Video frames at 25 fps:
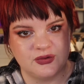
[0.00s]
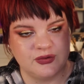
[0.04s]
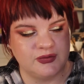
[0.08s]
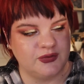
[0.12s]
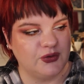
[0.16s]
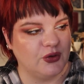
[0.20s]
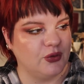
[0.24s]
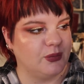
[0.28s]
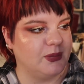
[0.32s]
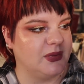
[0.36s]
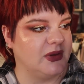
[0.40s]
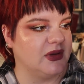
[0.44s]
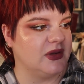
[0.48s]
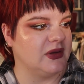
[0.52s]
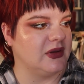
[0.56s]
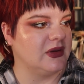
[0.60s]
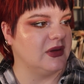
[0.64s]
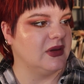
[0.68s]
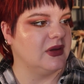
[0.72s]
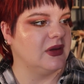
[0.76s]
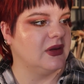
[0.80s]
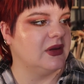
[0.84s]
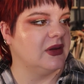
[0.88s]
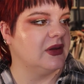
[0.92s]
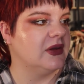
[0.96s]

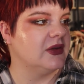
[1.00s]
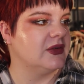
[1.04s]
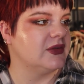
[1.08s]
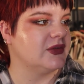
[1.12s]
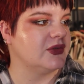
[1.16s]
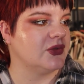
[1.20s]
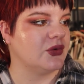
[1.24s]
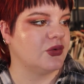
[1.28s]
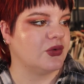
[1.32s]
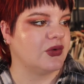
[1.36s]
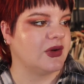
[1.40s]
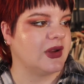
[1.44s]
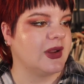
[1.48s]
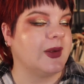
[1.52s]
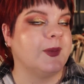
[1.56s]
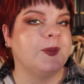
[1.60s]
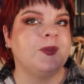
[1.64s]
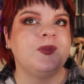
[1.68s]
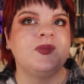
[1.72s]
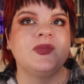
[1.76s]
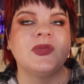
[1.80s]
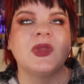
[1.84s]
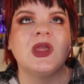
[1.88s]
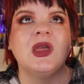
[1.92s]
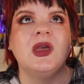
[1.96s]
dystopian story.
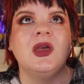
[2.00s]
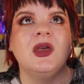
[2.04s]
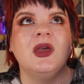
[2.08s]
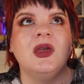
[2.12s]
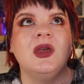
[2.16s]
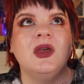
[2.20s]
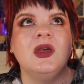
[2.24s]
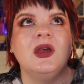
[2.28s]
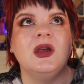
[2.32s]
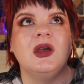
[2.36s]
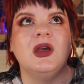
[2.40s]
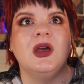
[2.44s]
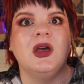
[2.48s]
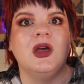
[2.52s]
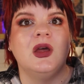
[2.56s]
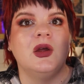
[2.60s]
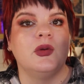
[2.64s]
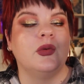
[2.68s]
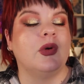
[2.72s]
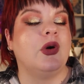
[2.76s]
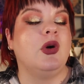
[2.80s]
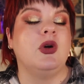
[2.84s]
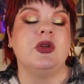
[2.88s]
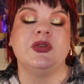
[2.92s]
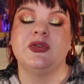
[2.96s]

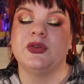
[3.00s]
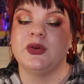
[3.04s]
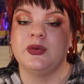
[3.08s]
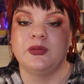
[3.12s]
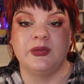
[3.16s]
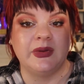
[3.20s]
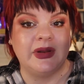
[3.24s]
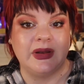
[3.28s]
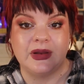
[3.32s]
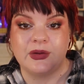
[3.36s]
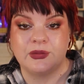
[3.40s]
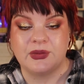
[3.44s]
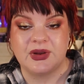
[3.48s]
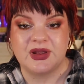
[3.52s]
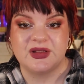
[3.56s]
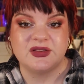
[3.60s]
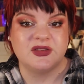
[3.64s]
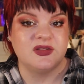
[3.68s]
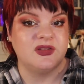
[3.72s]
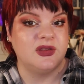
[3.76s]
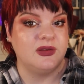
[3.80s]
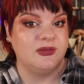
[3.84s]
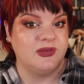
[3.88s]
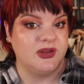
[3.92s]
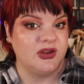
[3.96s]
Also a really great
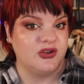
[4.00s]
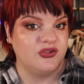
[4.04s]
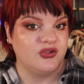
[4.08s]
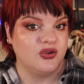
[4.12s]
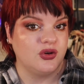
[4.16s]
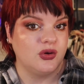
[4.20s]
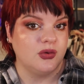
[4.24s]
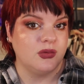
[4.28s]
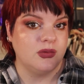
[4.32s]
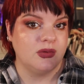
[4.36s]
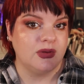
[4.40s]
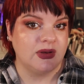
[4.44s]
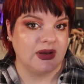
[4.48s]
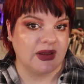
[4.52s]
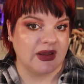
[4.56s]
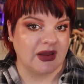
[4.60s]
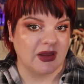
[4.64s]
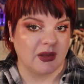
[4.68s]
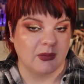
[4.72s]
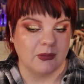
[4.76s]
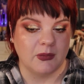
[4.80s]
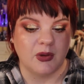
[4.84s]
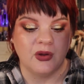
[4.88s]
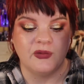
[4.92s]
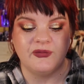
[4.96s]
TV show,
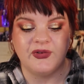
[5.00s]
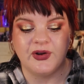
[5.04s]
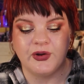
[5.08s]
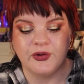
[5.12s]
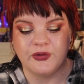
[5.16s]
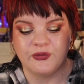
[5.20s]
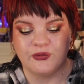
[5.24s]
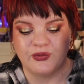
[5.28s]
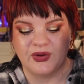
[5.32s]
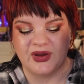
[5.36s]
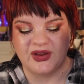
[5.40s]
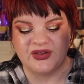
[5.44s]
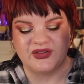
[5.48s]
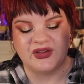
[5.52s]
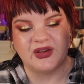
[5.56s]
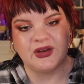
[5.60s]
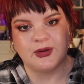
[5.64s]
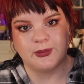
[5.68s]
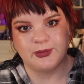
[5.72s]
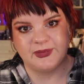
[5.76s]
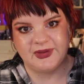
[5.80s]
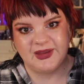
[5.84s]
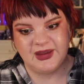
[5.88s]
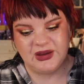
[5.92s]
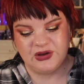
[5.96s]
a very great
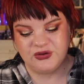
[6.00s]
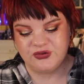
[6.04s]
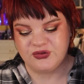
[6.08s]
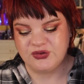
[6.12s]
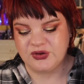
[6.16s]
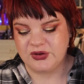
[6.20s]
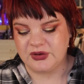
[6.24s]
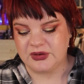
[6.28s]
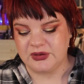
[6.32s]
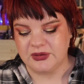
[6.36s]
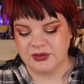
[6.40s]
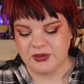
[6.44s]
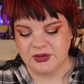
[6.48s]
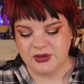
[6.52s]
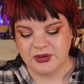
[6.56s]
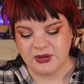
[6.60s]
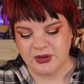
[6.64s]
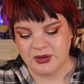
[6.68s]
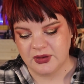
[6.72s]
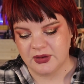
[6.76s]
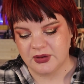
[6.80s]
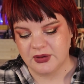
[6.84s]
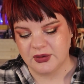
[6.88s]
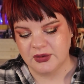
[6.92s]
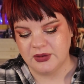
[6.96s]
adaptation
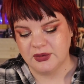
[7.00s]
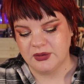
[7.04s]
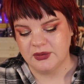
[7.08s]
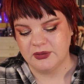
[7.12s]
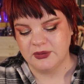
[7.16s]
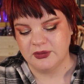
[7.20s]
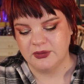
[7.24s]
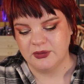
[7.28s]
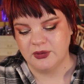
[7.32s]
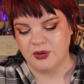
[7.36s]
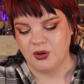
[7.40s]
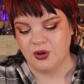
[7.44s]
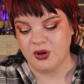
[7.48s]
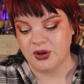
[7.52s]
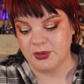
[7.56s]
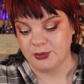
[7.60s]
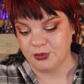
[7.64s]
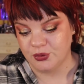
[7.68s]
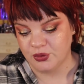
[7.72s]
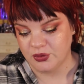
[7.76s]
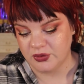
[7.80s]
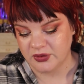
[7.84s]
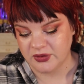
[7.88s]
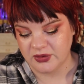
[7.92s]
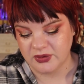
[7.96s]
on a
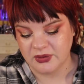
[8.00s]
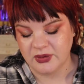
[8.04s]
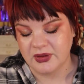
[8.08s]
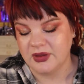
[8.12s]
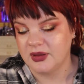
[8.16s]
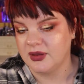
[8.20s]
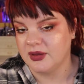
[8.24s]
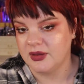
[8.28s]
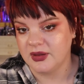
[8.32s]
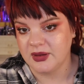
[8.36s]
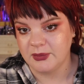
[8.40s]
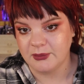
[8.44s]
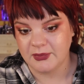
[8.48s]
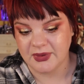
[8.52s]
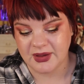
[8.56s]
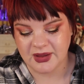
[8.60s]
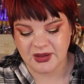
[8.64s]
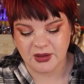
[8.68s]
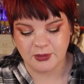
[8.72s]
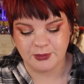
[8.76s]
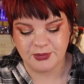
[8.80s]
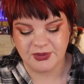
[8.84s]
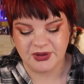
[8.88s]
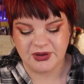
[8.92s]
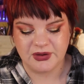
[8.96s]
book, in my
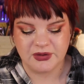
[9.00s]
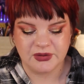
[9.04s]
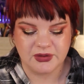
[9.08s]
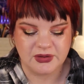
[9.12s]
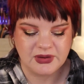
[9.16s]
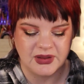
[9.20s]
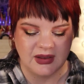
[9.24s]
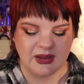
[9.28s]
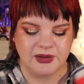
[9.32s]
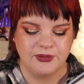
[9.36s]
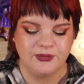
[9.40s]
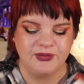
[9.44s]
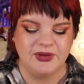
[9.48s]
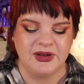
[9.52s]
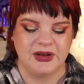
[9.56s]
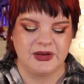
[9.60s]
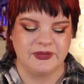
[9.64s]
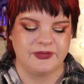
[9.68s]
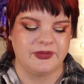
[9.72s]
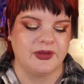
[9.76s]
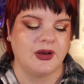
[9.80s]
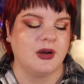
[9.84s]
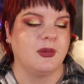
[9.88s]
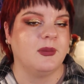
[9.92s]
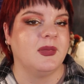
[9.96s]
opinion. I feel
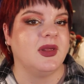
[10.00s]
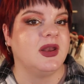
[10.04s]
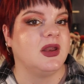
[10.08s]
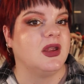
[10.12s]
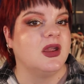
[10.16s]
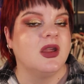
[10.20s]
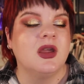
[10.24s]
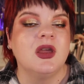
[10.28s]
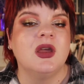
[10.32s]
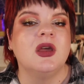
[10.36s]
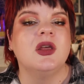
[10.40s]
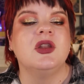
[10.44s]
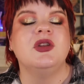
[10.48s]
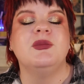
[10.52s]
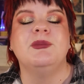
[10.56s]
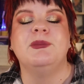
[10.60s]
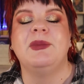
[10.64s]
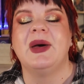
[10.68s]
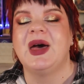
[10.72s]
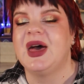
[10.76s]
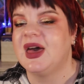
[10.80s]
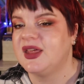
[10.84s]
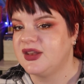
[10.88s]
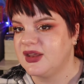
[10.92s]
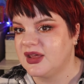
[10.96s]
that there are many
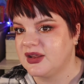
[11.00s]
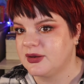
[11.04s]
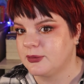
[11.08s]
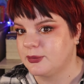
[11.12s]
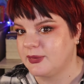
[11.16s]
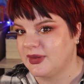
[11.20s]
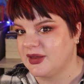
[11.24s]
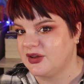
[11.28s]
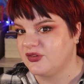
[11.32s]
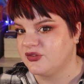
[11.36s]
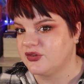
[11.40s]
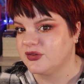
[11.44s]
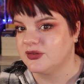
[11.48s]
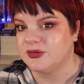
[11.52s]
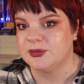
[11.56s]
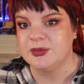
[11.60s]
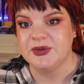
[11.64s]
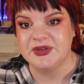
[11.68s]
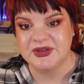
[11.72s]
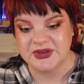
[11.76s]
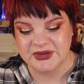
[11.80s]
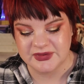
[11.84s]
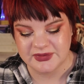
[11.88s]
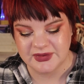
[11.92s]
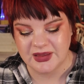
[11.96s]
bad adaptations,
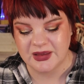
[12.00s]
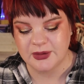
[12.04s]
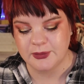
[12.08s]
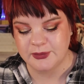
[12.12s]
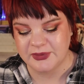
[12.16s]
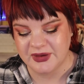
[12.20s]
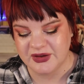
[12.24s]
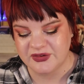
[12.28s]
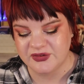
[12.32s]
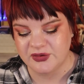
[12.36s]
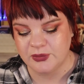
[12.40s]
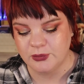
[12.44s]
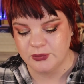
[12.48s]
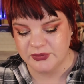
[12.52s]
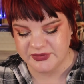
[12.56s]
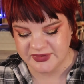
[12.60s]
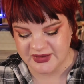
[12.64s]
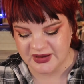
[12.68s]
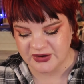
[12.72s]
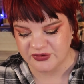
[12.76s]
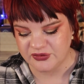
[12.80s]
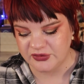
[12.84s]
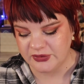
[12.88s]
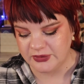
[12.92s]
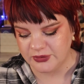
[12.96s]
but this adaptation was
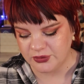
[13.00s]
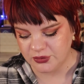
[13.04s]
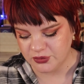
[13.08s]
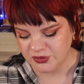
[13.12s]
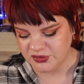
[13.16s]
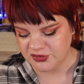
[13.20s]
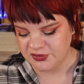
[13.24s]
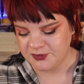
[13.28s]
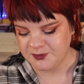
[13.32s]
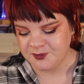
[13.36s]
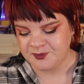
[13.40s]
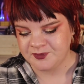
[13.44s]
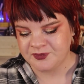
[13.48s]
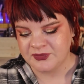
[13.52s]
actually good.